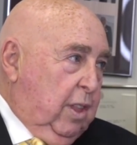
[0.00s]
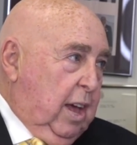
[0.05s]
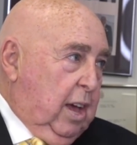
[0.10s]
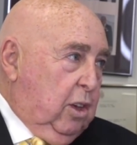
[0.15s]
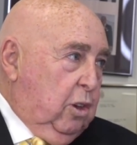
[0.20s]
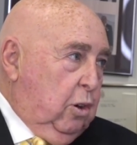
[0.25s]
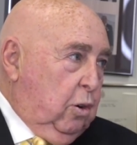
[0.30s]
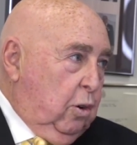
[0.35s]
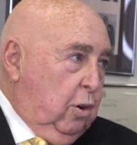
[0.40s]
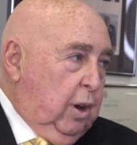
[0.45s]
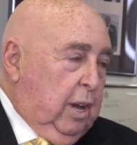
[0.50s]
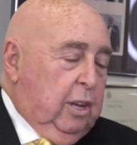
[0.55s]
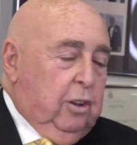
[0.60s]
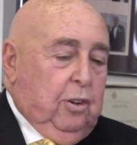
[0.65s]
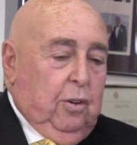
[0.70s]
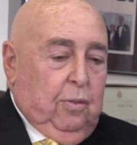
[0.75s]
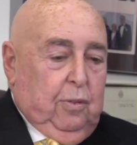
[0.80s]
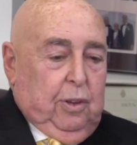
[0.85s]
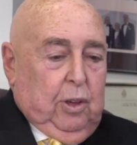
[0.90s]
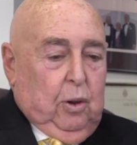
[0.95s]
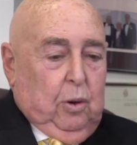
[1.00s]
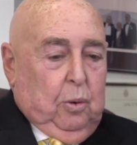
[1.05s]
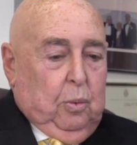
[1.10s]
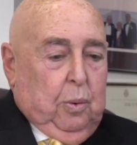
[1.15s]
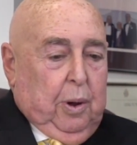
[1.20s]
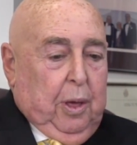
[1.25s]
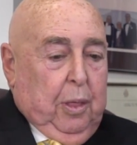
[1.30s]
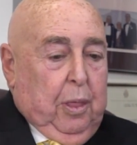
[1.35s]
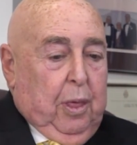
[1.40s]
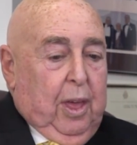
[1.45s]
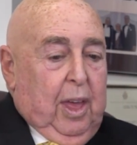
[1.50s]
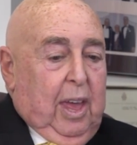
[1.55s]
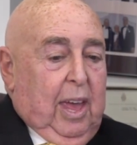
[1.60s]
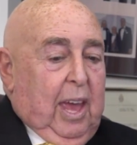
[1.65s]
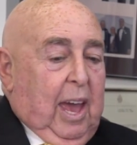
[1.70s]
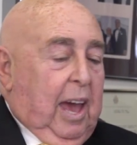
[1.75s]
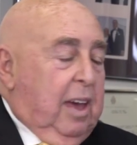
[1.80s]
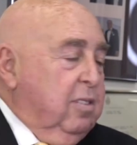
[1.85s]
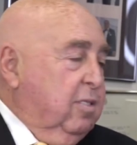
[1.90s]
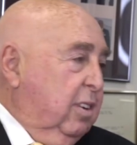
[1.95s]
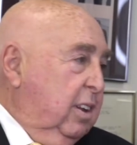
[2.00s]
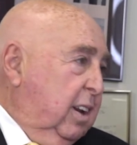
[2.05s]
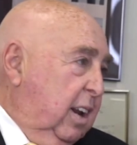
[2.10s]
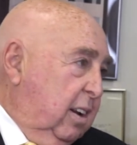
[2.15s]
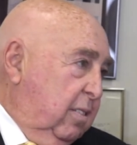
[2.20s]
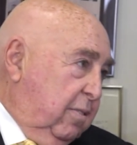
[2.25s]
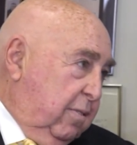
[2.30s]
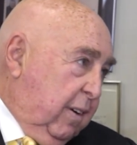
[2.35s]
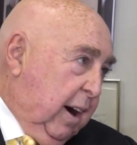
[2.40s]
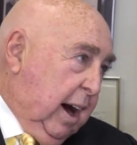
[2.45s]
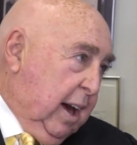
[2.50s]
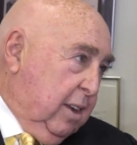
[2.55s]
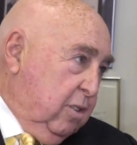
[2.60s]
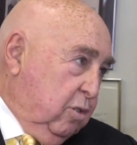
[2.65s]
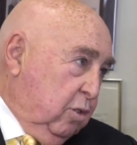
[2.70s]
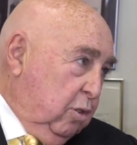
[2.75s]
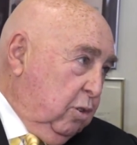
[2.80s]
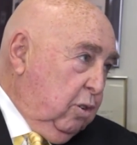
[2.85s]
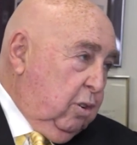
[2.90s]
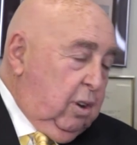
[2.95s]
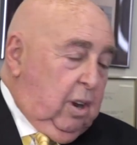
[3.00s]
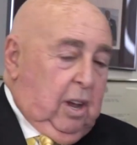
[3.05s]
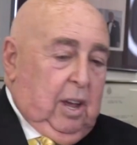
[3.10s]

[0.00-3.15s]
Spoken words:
that you're interviewing with as an advisor.